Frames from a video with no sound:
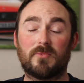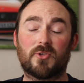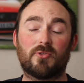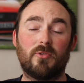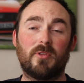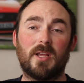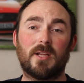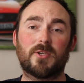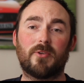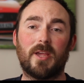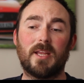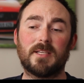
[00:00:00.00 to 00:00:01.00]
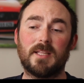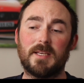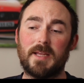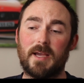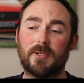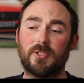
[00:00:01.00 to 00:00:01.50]
screwed that straight into the
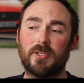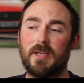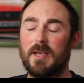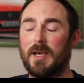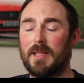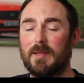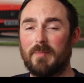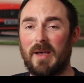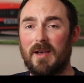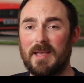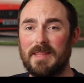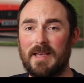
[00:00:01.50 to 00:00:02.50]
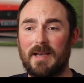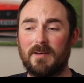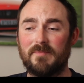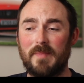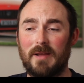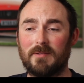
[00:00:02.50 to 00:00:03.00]
dash, and then behind that
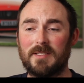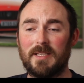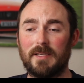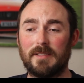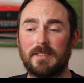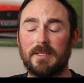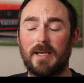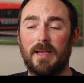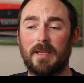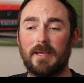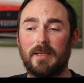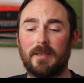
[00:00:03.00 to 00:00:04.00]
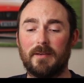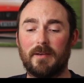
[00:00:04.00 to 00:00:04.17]
I've mounted a